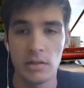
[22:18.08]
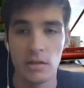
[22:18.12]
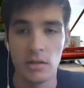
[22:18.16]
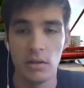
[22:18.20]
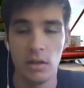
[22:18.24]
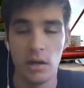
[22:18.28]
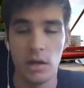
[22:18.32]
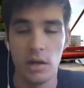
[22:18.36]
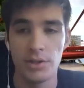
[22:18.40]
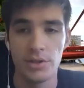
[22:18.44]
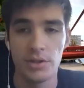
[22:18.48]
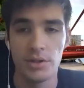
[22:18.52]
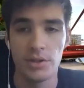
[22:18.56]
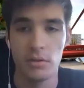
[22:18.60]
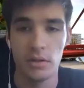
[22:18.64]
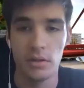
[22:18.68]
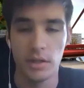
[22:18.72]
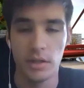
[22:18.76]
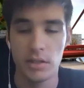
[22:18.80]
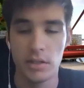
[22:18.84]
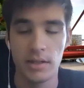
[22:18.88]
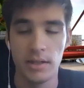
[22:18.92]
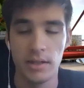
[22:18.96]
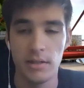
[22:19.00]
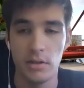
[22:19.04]
a logical
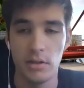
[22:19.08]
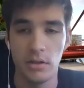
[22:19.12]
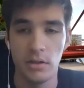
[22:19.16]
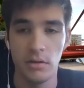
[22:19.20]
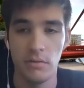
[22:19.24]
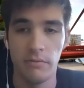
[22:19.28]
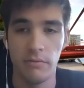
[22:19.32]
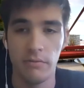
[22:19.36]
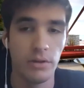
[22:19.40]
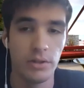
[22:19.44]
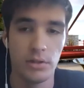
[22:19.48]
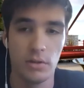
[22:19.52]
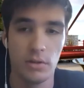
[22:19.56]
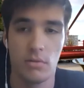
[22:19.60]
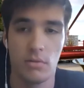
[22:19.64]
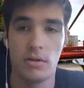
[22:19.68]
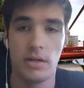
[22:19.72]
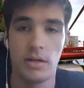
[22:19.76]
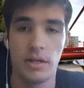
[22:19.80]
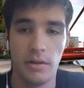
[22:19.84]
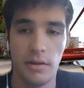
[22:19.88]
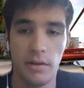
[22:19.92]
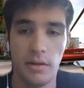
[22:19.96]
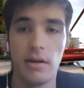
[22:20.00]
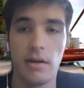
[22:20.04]
extension of what's
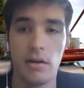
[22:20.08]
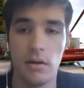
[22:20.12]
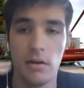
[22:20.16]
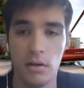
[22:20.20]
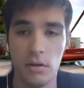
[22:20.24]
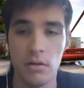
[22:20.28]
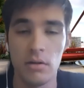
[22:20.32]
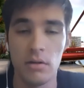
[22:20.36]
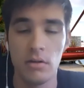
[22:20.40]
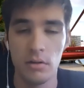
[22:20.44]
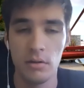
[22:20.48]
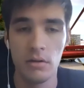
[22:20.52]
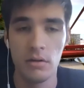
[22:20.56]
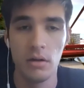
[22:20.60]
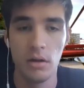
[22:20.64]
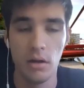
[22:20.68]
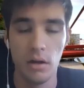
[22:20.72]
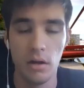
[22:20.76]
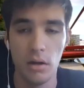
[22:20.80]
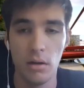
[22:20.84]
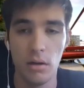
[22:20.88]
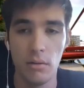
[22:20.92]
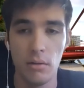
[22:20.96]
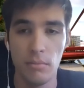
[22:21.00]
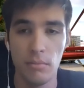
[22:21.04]
already there.
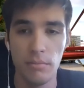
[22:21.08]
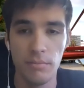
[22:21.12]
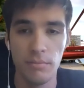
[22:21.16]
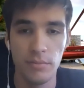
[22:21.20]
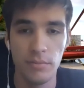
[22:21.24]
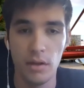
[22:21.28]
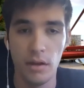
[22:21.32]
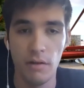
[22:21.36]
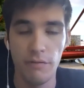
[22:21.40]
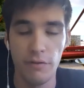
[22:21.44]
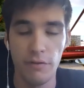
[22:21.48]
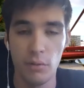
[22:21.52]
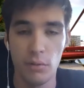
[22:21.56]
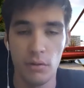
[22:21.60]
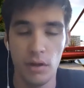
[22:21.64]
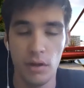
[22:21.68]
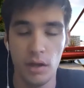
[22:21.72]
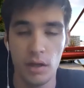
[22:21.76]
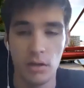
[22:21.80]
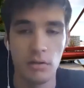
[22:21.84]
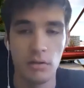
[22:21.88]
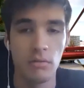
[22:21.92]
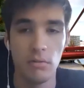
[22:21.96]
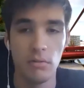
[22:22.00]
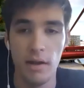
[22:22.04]
If you
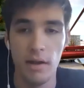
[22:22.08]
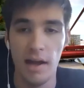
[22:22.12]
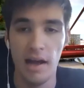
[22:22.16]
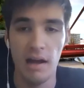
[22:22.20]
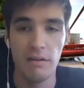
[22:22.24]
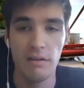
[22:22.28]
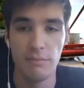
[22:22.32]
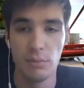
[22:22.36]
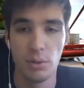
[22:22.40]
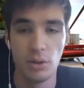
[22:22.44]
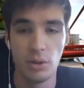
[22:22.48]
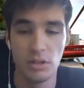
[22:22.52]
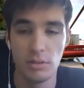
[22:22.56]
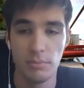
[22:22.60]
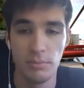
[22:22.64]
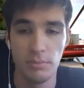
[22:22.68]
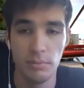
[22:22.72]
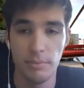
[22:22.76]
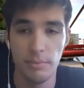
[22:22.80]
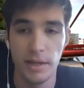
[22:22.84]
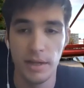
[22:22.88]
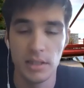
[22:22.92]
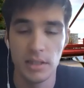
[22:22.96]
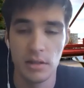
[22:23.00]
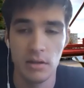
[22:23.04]
can have multiple
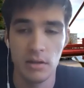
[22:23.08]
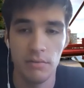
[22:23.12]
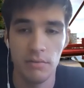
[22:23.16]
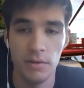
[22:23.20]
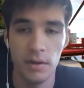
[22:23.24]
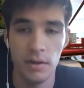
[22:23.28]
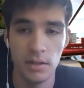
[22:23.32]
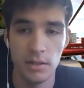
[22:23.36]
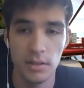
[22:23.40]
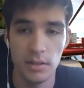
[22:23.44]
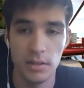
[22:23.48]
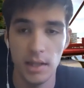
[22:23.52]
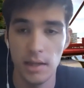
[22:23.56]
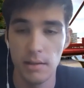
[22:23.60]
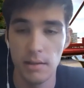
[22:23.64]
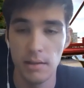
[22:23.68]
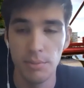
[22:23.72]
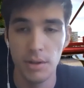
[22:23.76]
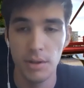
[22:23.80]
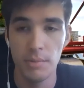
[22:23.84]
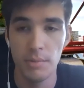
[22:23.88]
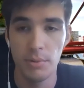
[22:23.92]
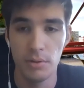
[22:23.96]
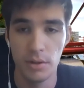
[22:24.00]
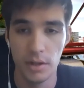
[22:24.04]
base configs, then
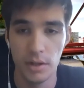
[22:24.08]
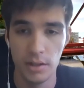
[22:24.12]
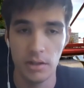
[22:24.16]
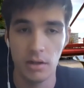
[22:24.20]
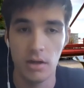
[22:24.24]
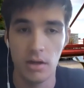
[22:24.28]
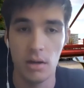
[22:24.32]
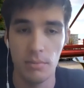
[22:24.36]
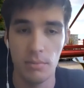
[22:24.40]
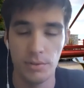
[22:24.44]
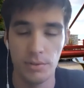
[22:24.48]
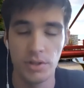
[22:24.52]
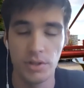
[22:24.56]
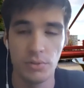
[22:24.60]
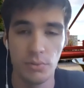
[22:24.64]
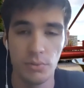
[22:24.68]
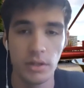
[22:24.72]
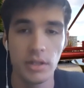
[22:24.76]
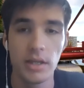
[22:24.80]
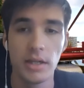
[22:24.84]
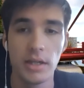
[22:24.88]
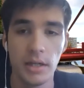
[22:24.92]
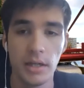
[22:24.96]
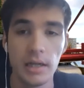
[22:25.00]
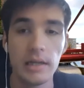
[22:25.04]
people can accomplish what
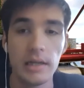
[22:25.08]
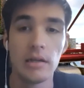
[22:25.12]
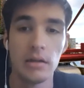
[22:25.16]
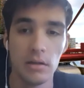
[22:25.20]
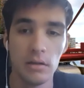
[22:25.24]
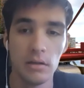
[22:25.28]
they need.